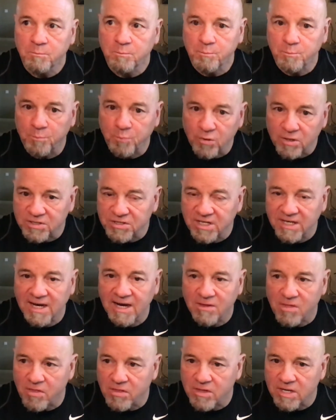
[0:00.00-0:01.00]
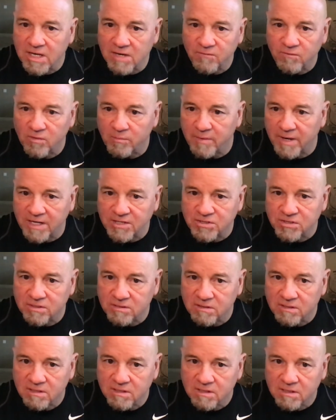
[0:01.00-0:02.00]
put together the
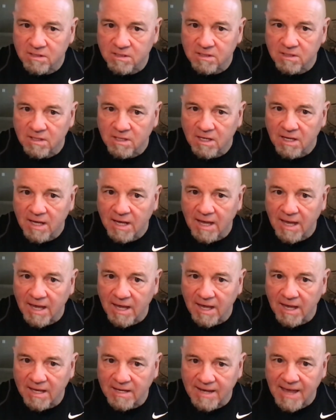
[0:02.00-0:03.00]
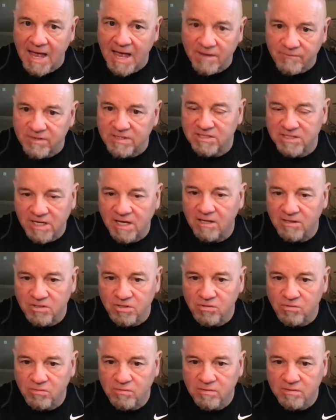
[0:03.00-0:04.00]
information and have it tell
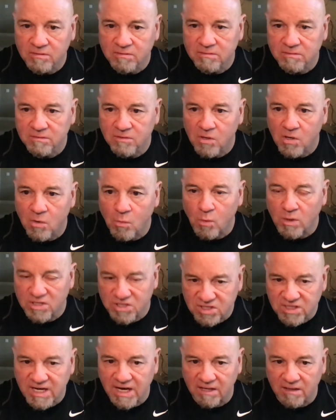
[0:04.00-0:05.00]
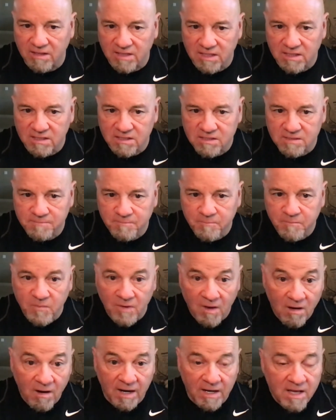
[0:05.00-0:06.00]
you what scale it is.
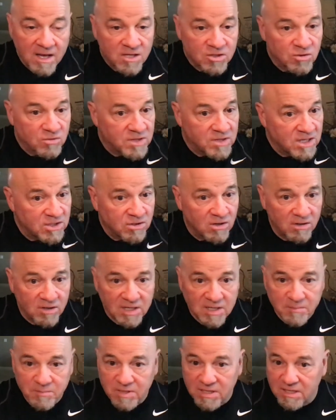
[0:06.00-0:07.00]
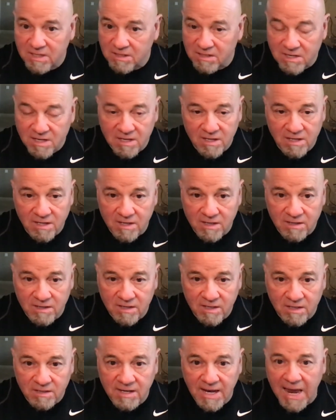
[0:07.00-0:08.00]
All right, so these aren't going to be
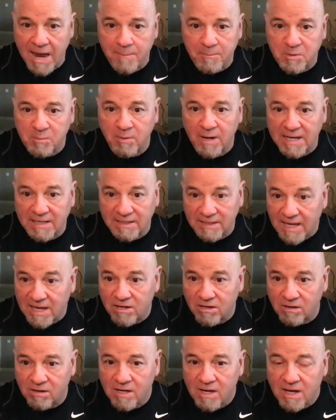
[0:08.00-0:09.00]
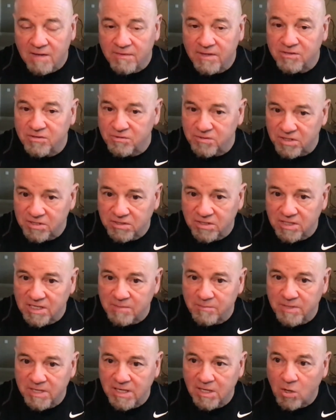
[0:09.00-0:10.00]
named by letter. These are just going to
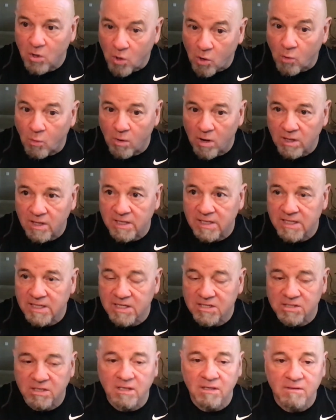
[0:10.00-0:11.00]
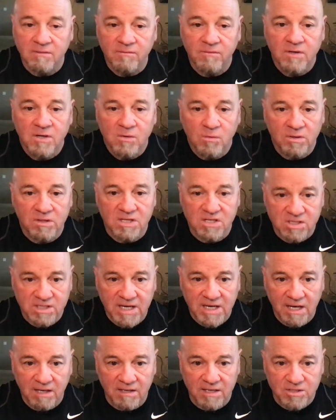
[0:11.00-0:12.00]
be qualities of what the
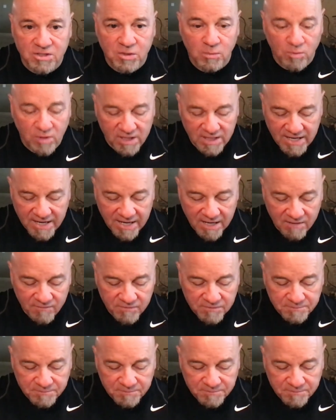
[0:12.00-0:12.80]
scale is. So we're going to have